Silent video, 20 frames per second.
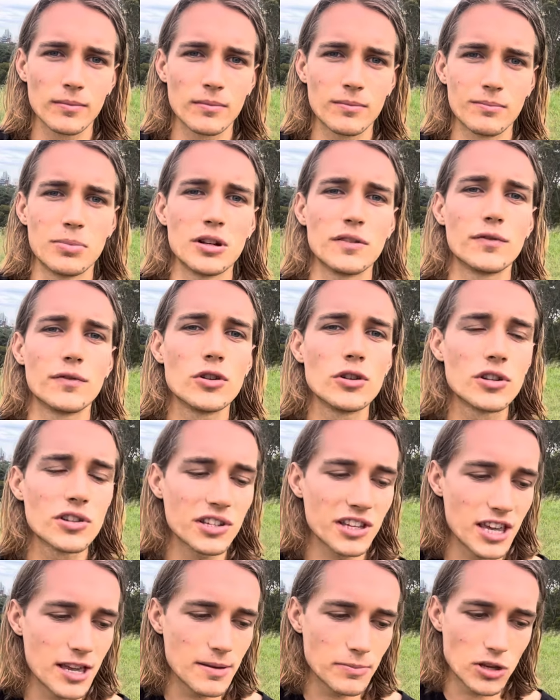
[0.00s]
But if you just
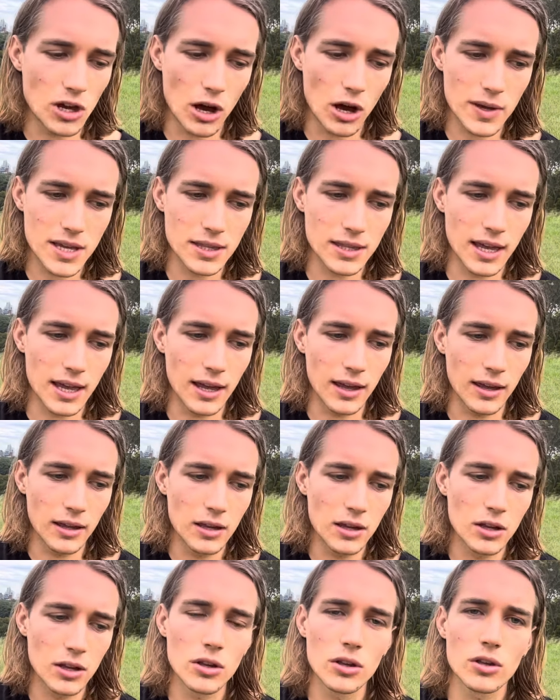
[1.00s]
keep going there,
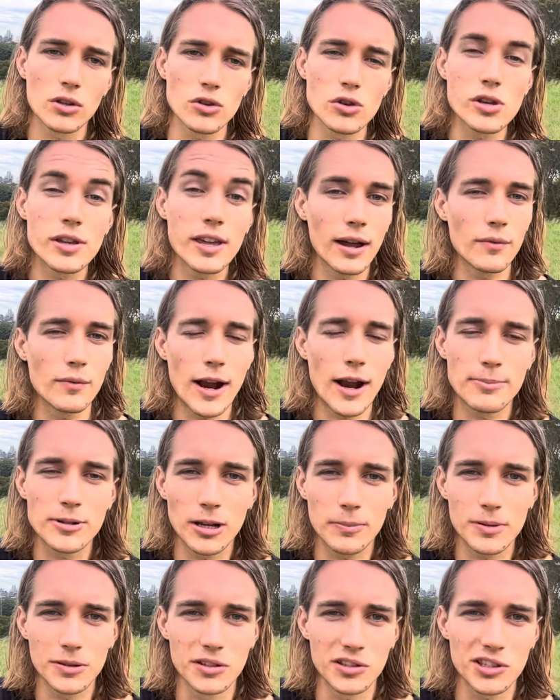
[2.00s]
you get wrapped
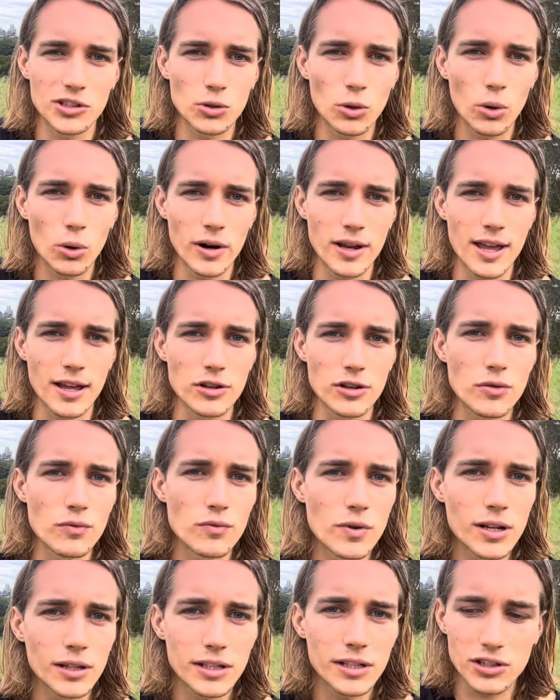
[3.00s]
up in the story and you
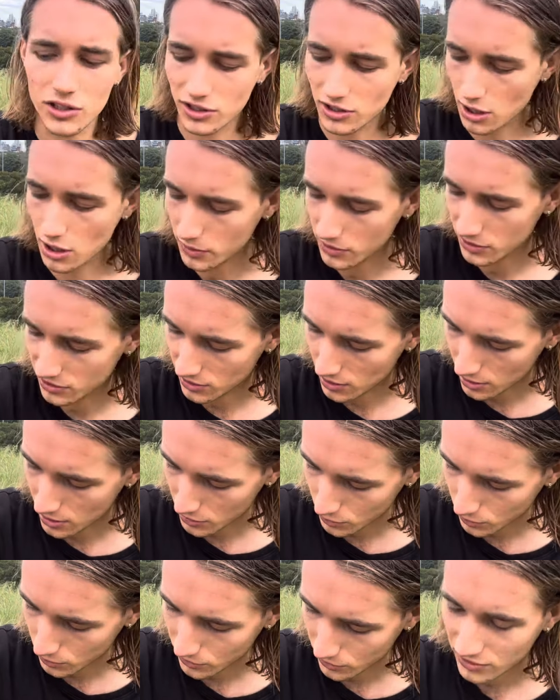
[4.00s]
really just go in
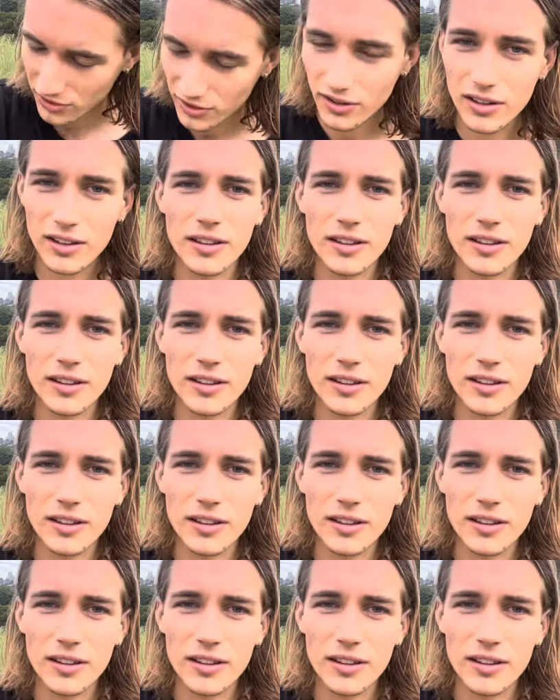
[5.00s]
circles.